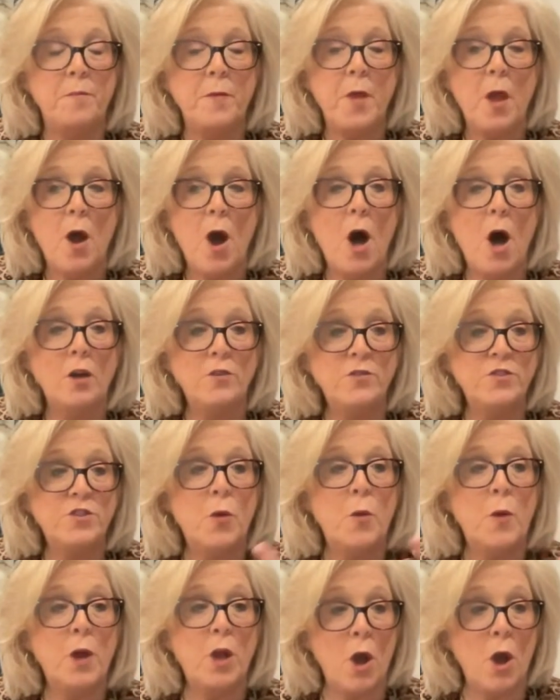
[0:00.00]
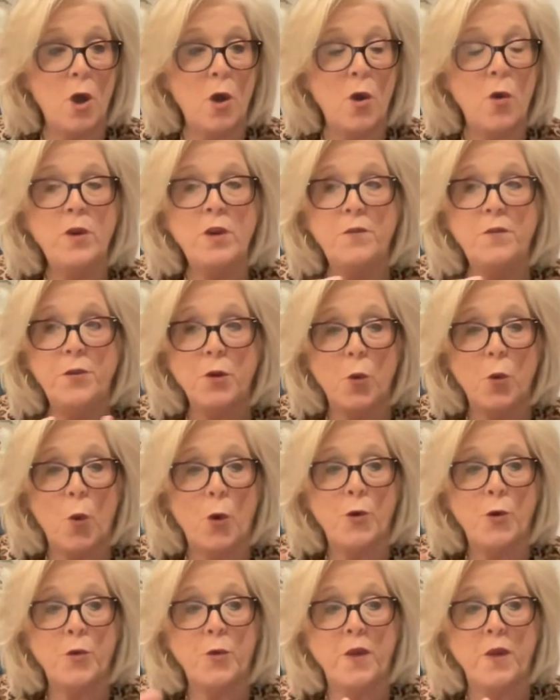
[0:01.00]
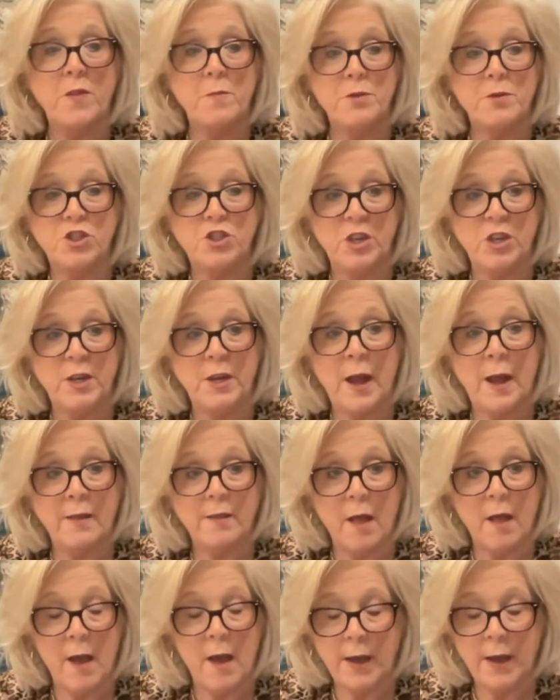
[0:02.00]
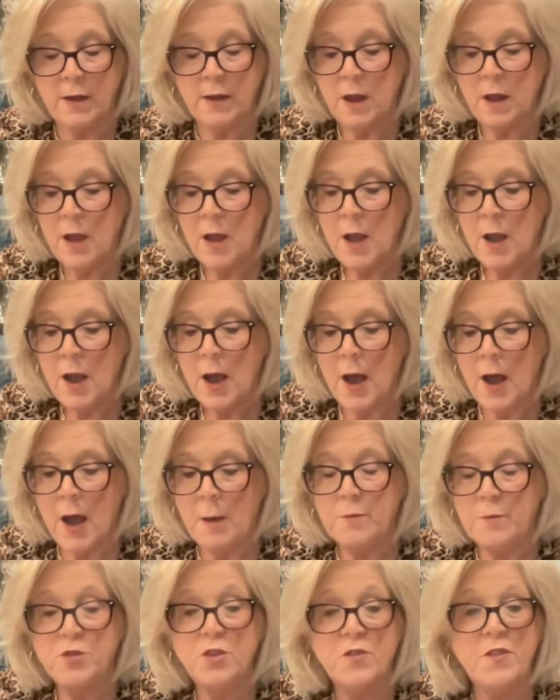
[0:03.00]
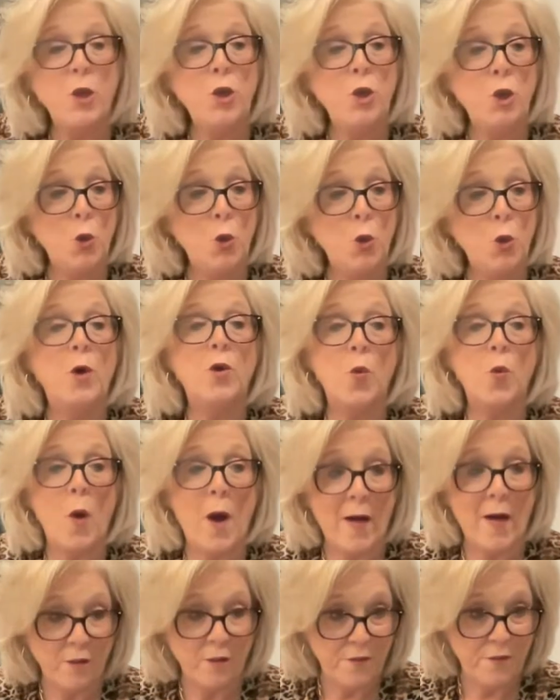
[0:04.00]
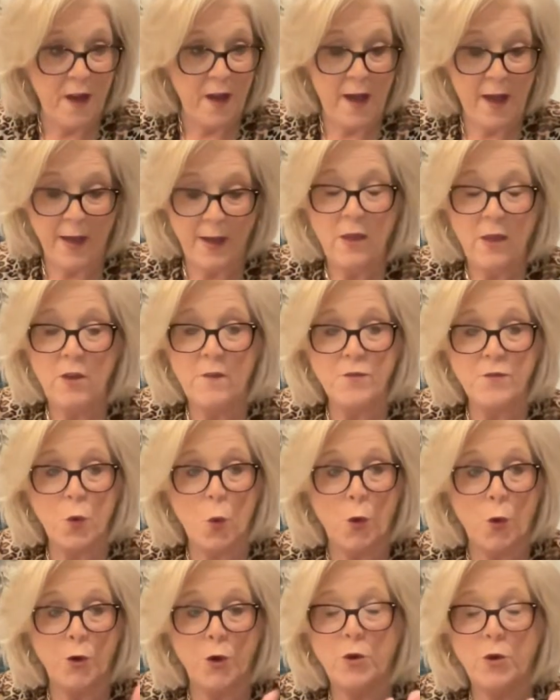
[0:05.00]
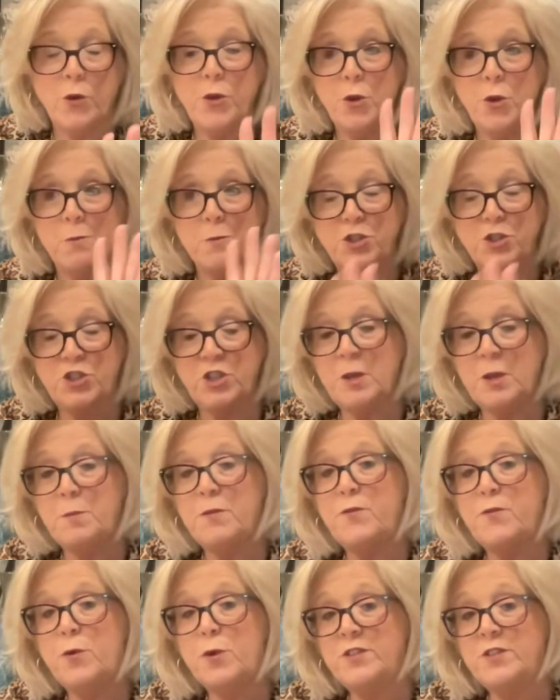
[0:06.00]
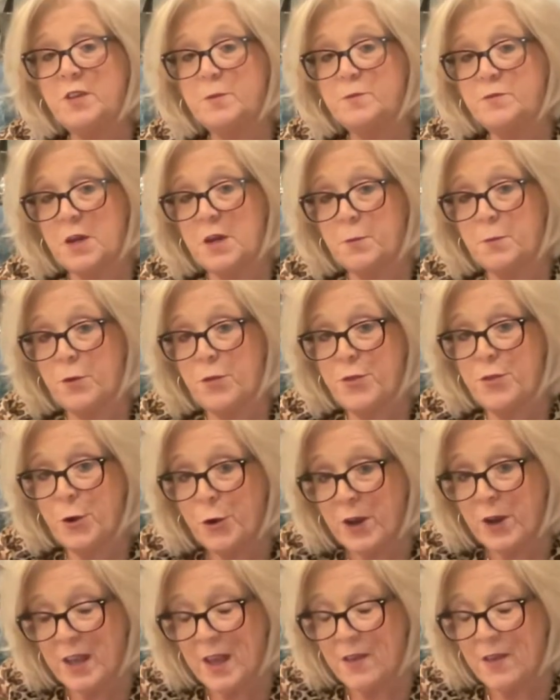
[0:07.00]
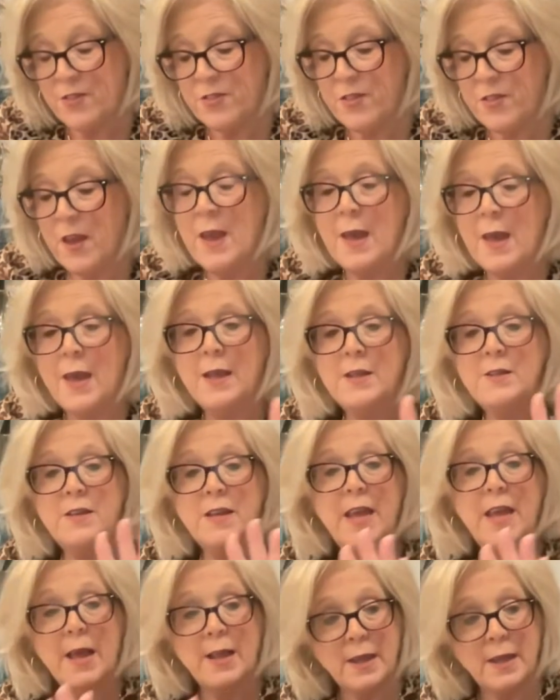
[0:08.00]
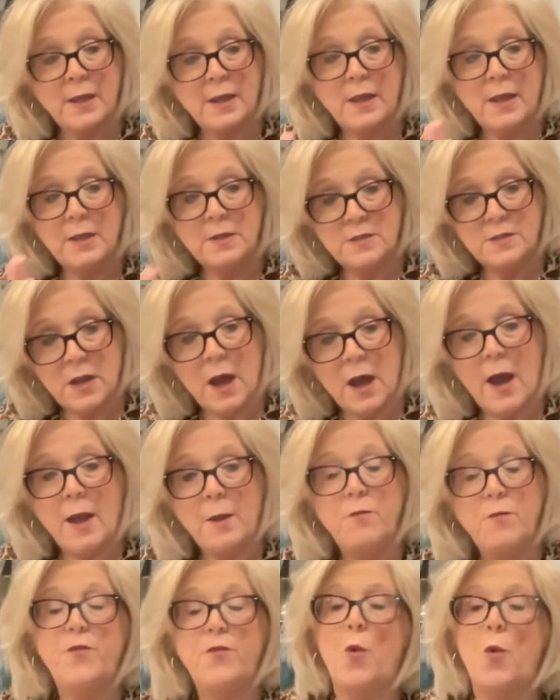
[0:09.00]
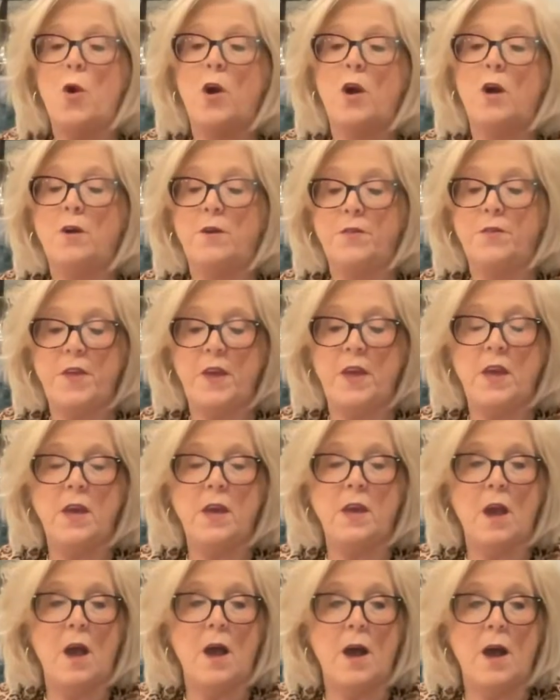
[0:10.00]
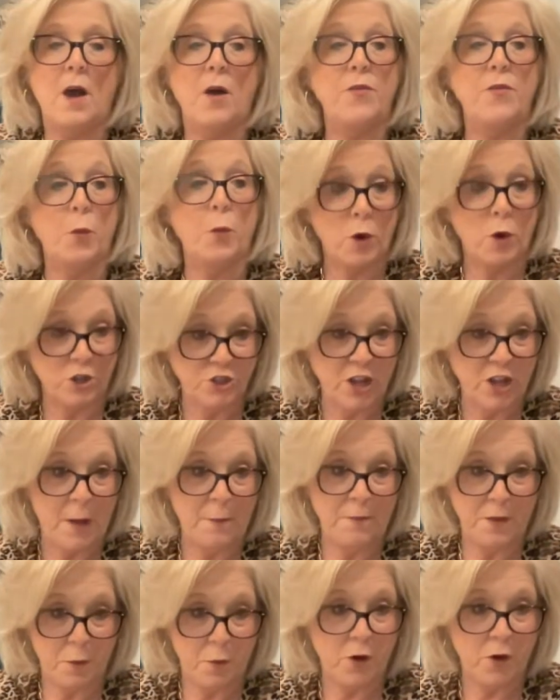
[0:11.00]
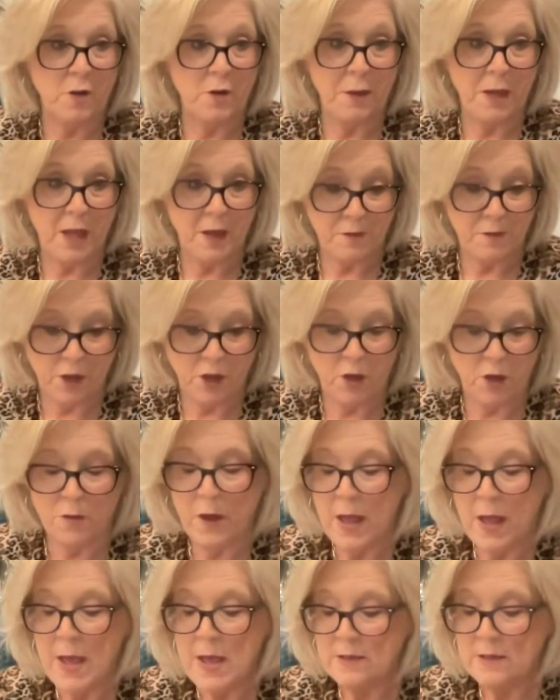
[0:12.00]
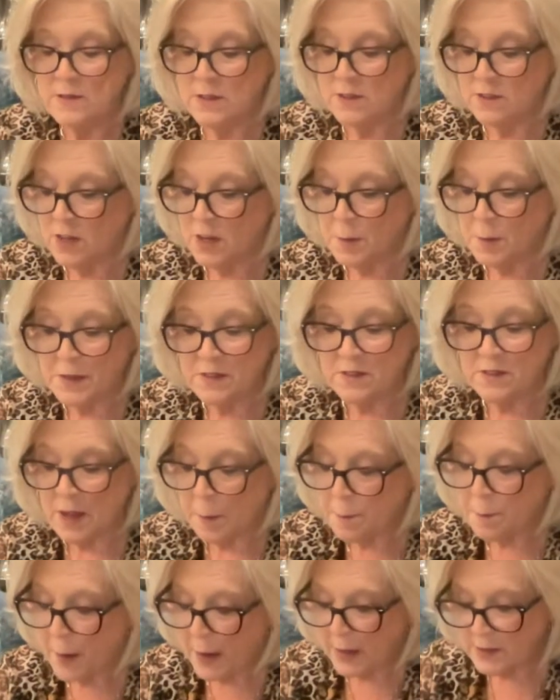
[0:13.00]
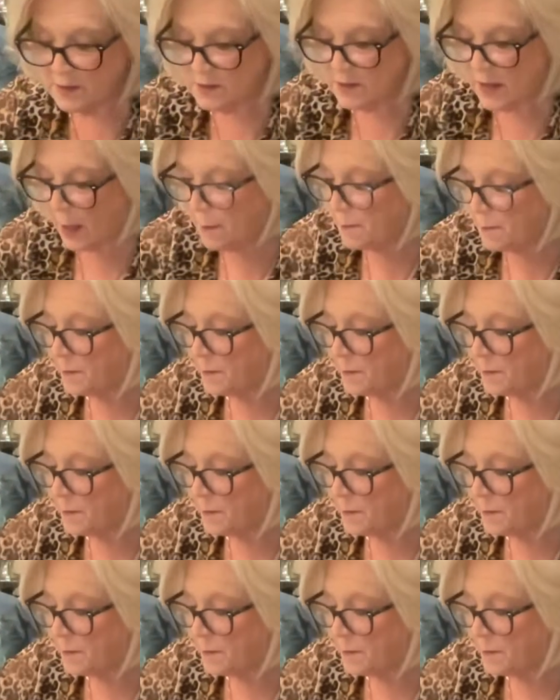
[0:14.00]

also a code if you're ordering the machine online so that you will qualify. You have to order your machine before September 30th to get it in time for the workshop that we're going to be giving you. So it's going to be step by step.